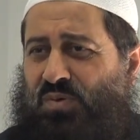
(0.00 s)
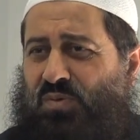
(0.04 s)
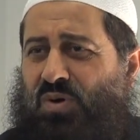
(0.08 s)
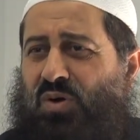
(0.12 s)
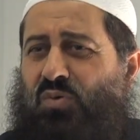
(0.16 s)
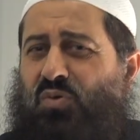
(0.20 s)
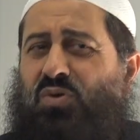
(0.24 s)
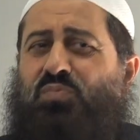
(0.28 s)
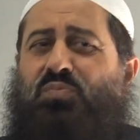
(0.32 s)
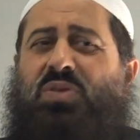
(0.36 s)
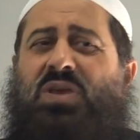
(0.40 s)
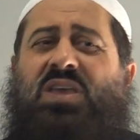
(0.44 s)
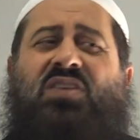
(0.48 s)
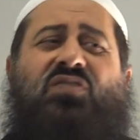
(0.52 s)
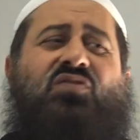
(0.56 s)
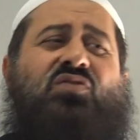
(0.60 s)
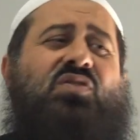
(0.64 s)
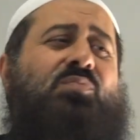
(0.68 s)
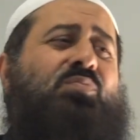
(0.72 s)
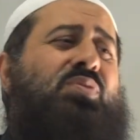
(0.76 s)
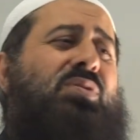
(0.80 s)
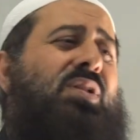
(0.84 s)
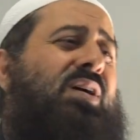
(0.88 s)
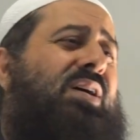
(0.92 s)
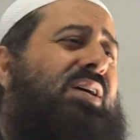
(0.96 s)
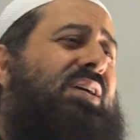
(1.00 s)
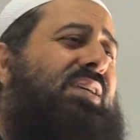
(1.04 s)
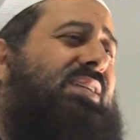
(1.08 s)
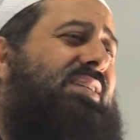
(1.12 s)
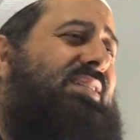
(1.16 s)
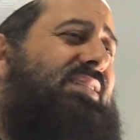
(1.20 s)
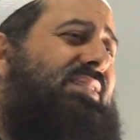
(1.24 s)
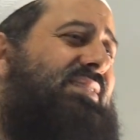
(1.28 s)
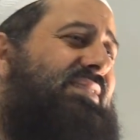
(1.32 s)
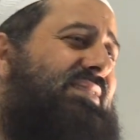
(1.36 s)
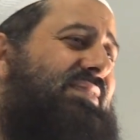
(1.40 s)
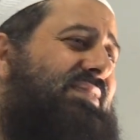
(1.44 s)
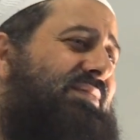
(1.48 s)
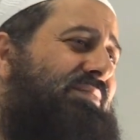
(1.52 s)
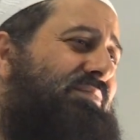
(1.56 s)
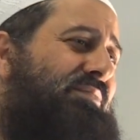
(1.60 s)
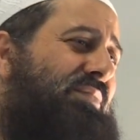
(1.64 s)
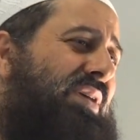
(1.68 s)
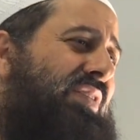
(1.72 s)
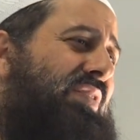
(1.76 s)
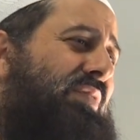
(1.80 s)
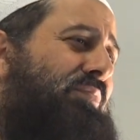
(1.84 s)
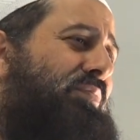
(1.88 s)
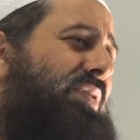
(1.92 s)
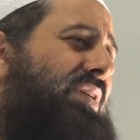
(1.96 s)
What would be his reply?
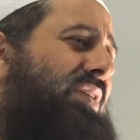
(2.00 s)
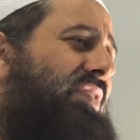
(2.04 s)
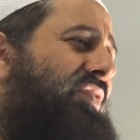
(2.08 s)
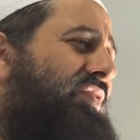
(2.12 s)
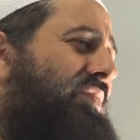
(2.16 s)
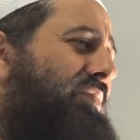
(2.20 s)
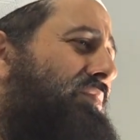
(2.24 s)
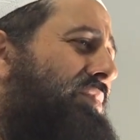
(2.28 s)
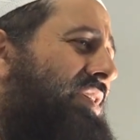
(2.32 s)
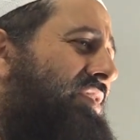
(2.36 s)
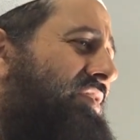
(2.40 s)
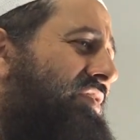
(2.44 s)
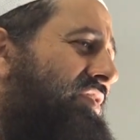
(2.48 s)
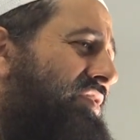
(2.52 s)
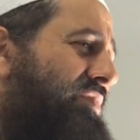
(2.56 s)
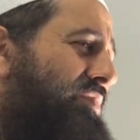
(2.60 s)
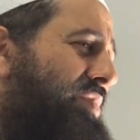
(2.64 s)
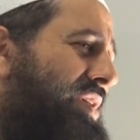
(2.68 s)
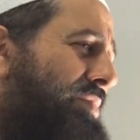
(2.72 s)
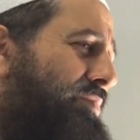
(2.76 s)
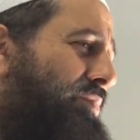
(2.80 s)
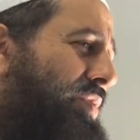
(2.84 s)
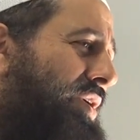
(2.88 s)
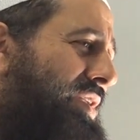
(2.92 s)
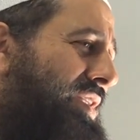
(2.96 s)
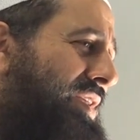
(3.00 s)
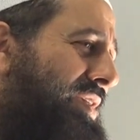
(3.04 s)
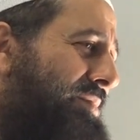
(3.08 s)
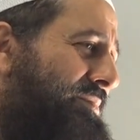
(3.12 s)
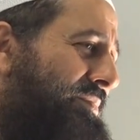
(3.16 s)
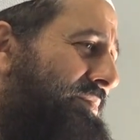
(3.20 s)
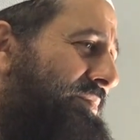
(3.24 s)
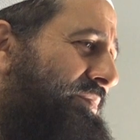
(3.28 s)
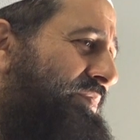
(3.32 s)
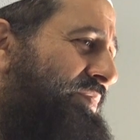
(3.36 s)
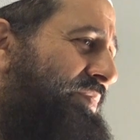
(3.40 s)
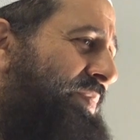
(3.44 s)
May the peace and blessings be upon him.